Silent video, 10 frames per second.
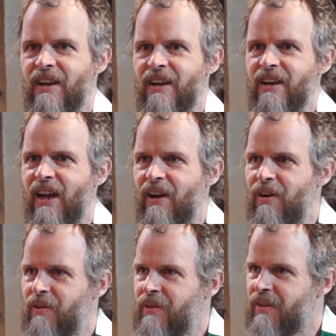and
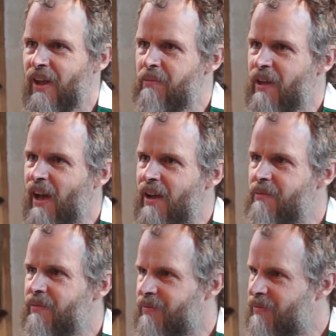how they
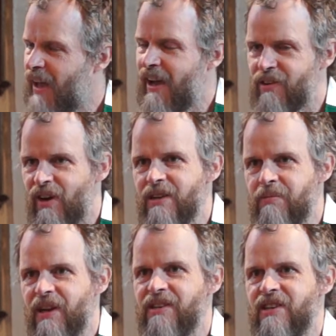had great
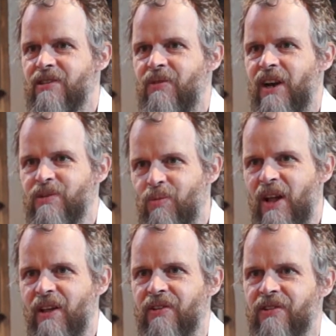ability to raise
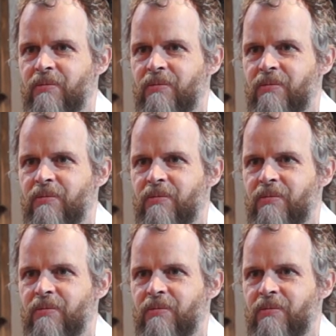wealth,